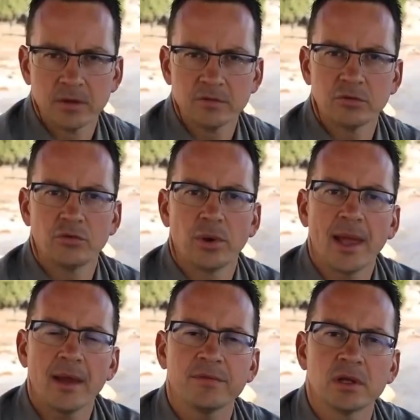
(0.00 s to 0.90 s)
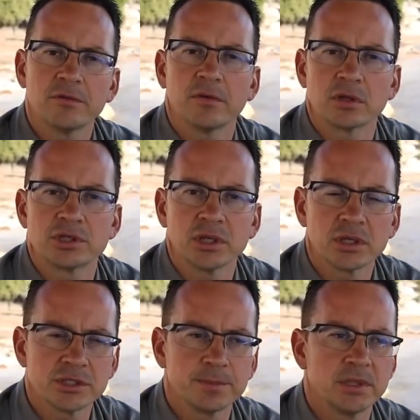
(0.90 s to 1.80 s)
So to have that fast
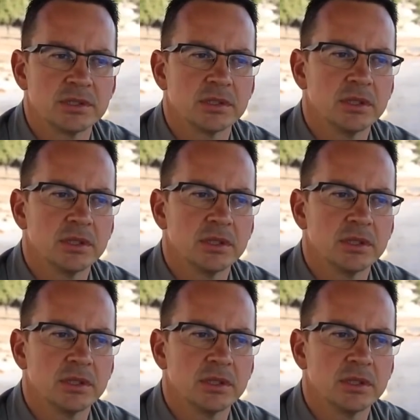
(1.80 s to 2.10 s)
shutter speed,